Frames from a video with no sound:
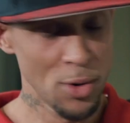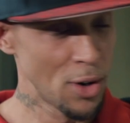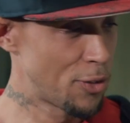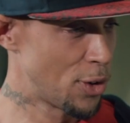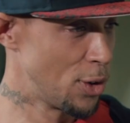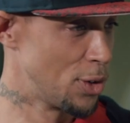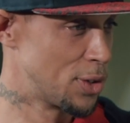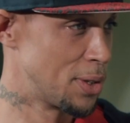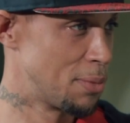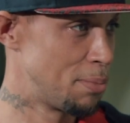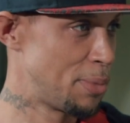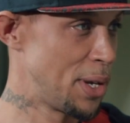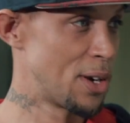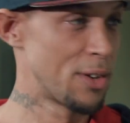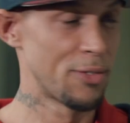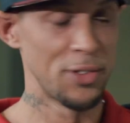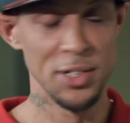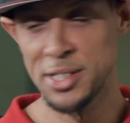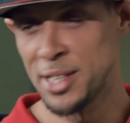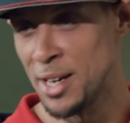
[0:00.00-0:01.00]
roof, using
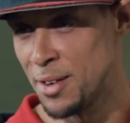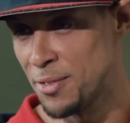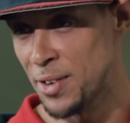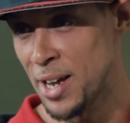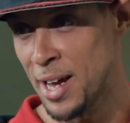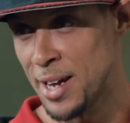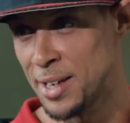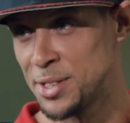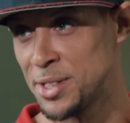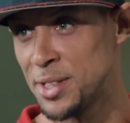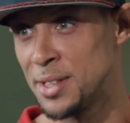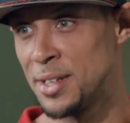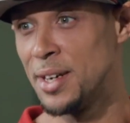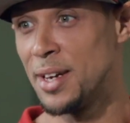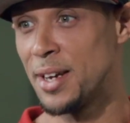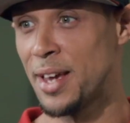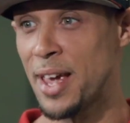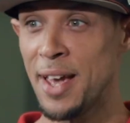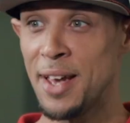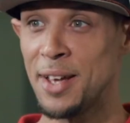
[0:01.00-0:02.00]
beer for step flashing,
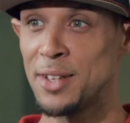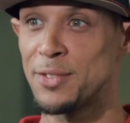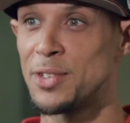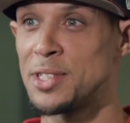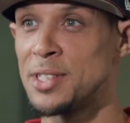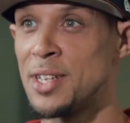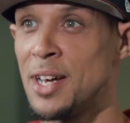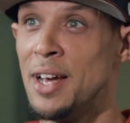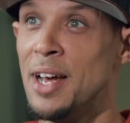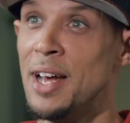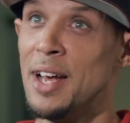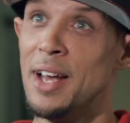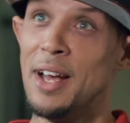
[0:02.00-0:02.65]
cans for step,